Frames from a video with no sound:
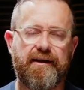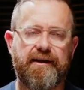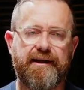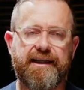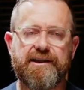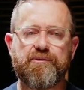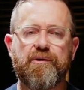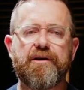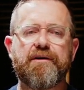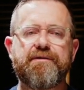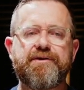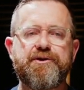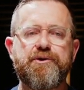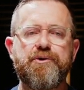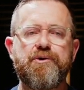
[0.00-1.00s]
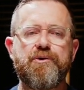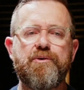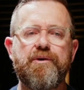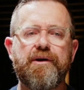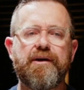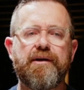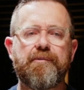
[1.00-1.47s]
It's one of
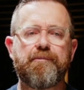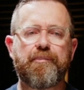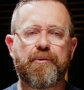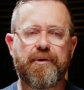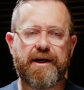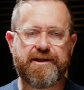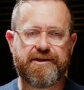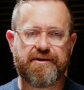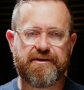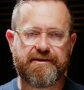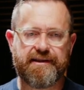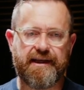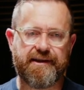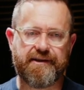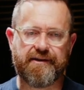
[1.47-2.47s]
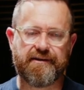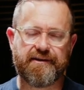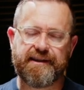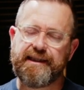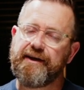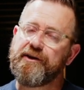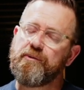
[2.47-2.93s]
two pressure centers.
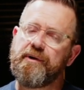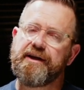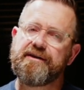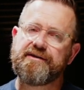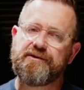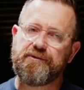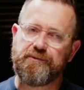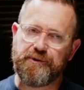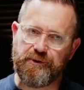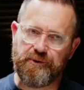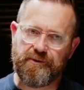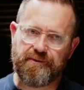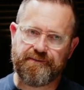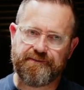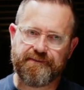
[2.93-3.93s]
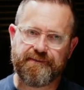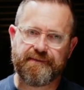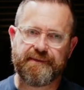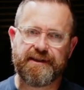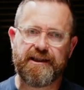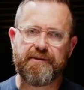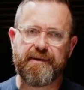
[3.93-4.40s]
The other one is the root.
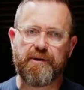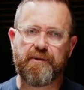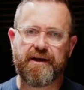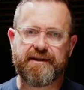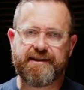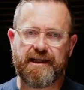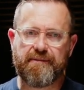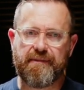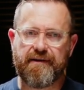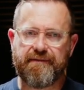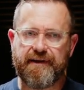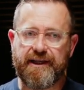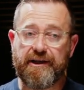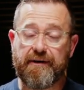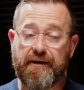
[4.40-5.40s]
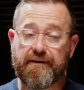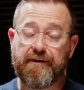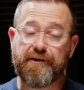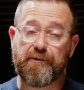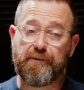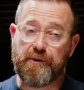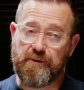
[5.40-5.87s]
You may want to check my video out
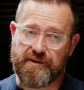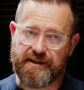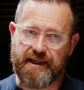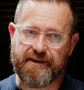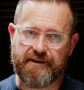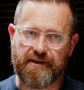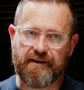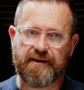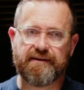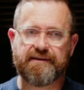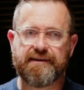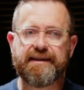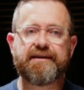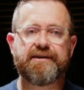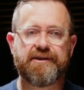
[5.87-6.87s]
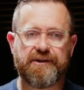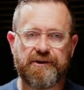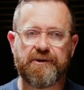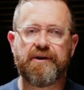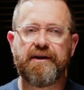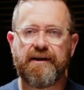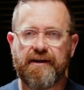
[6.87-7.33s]
on the root center because these
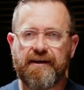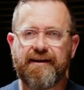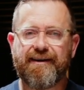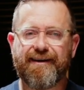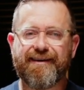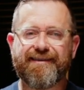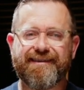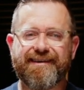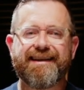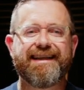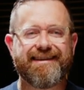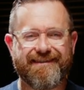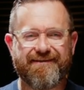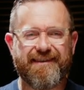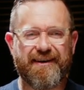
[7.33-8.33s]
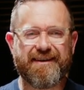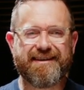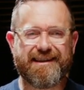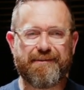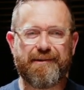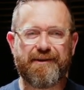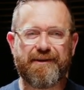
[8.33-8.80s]
two are very
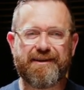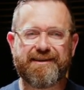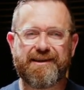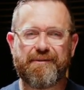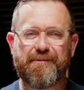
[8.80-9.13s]
similar in some